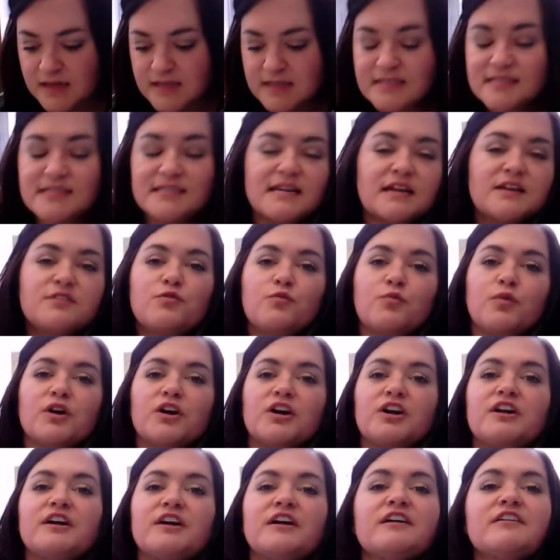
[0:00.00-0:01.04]
Say the
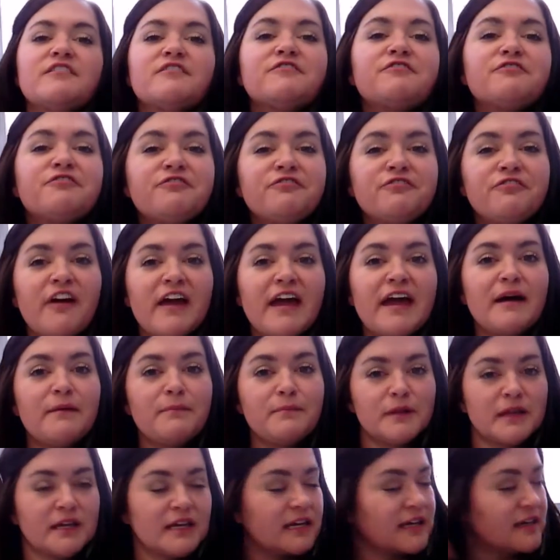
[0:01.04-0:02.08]
word
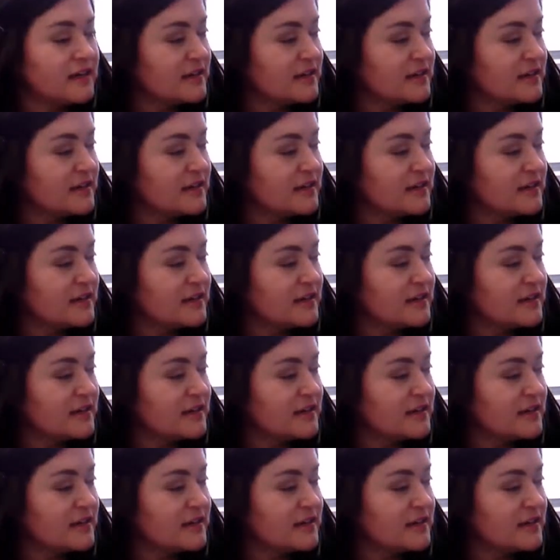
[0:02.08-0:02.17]
family.